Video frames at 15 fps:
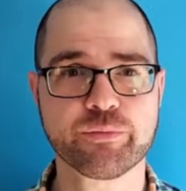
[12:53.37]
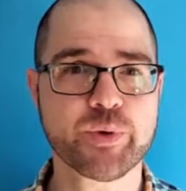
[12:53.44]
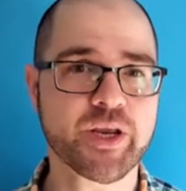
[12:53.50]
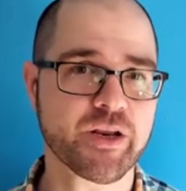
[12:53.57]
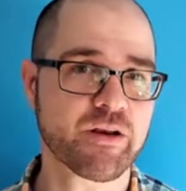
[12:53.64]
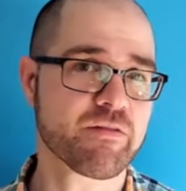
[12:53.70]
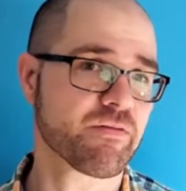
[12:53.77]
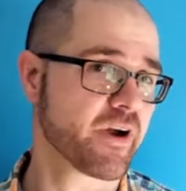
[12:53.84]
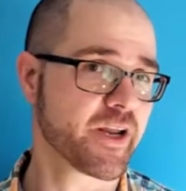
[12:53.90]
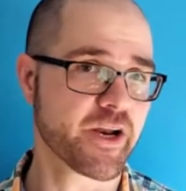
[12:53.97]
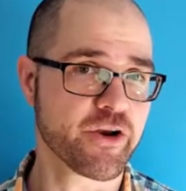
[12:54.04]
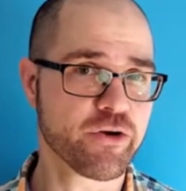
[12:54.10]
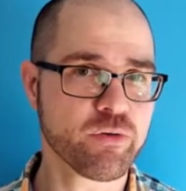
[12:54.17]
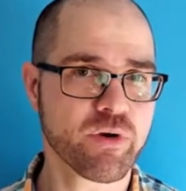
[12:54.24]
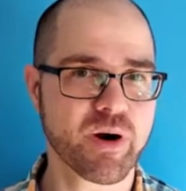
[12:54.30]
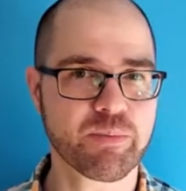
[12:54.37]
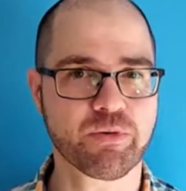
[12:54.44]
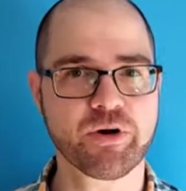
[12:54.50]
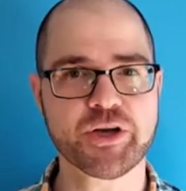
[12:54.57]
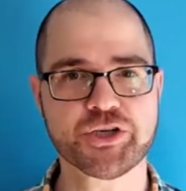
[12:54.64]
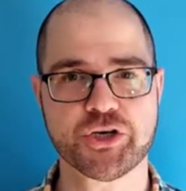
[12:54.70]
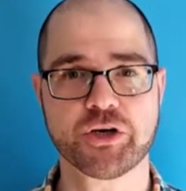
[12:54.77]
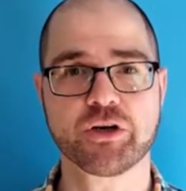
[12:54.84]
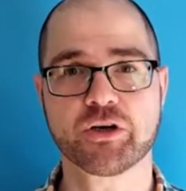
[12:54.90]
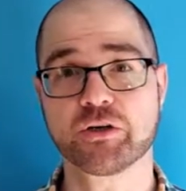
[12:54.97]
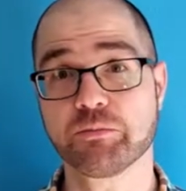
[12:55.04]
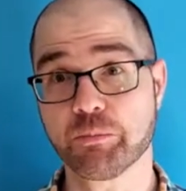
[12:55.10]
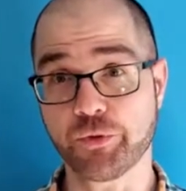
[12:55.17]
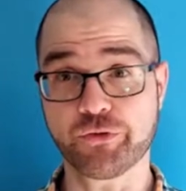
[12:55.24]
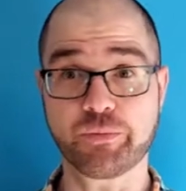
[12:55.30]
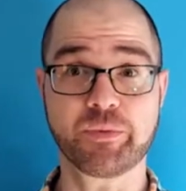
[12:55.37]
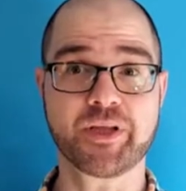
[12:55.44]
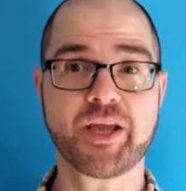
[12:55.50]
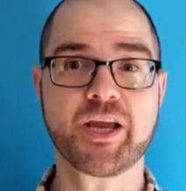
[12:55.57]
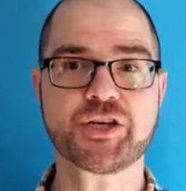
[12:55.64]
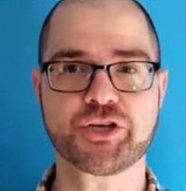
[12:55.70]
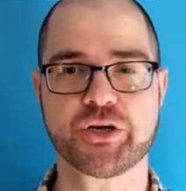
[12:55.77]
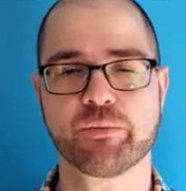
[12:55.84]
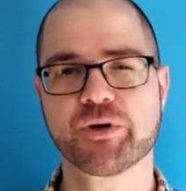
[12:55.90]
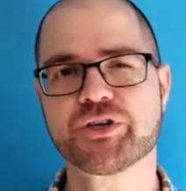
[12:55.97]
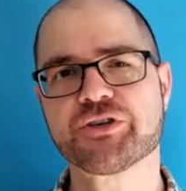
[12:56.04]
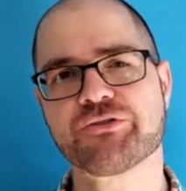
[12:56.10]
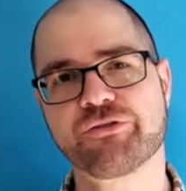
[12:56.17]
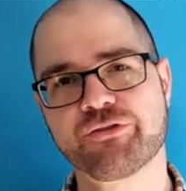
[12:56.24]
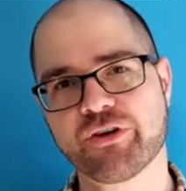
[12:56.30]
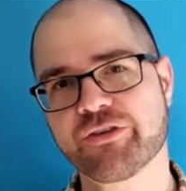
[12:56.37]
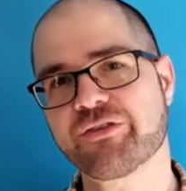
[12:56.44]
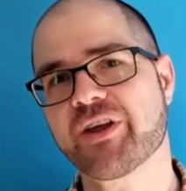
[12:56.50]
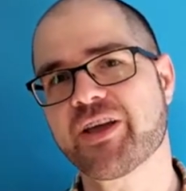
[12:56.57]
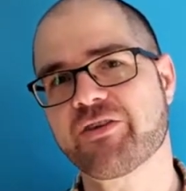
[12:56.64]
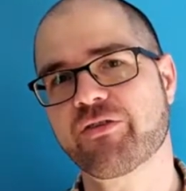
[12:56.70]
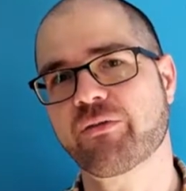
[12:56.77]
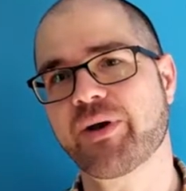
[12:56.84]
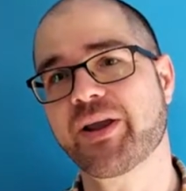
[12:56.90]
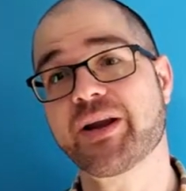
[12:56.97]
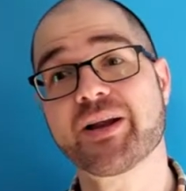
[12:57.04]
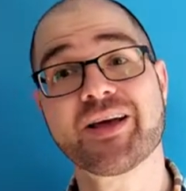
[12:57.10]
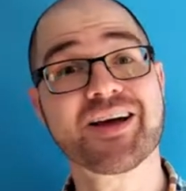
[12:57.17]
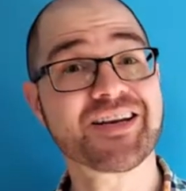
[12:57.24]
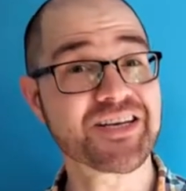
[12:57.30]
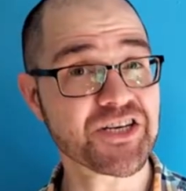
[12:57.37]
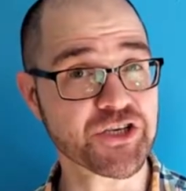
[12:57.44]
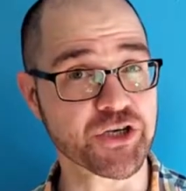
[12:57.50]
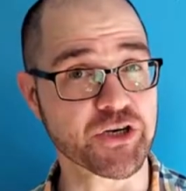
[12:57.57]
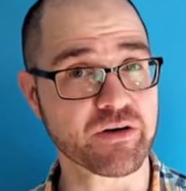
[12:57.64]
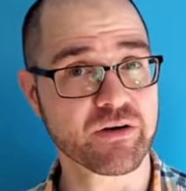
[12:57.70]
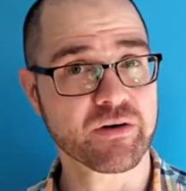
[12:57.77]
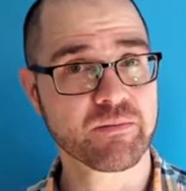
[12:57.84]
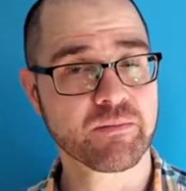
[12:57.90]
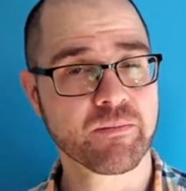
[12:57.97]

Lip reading: we can define a new operation called multiplication, which is just iterated addition.